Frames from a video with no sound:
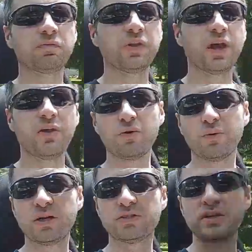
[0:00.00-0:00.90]
The other
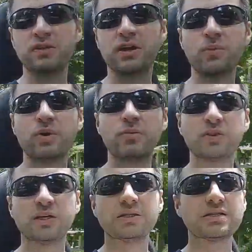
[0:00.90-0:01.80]
reason that I went with
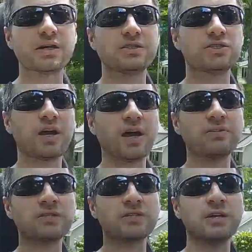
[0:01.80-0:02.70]
the Insane
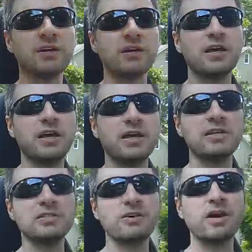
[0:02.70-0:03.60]
Shafts
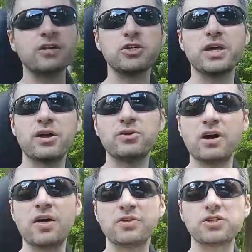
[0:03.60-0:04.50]
is they're actually held
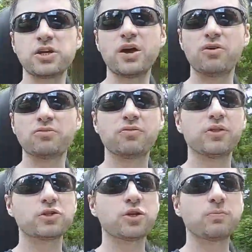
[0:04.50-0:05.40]
on the shelf.
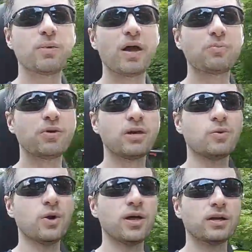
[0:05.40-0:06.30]
They'll ship them out pretty
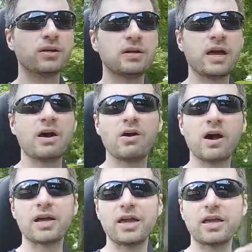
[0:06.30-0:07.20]
quick. Now,
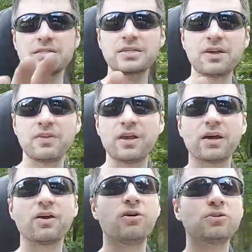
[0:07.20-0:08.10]
I can't say that I
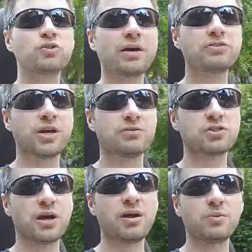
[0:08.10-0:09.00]
called Drive Shaft
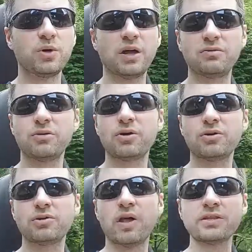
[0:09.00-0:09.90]
Shop, but I've
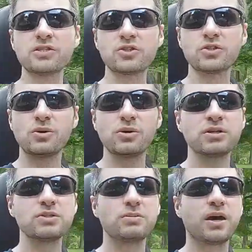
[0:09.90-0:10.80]
heard lots of
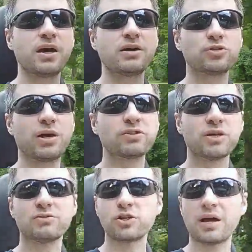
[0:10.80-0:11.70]
stories about how Drive
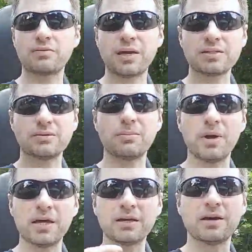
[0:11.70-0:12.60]
Shaft Shop has to
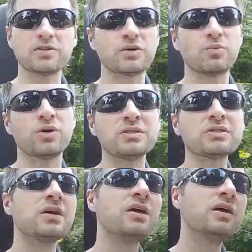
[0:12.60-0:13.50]
make custom ones.